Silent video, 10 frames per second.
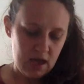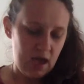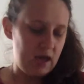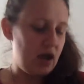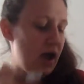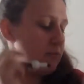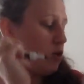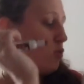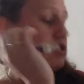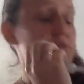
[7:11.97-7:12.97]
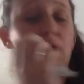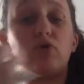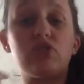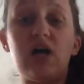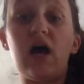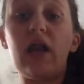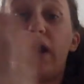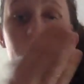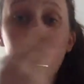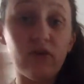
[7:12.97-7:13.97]
And I'm going to post
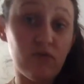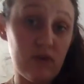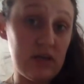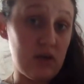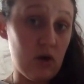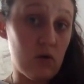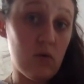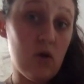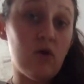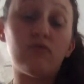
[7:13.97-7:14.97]
another video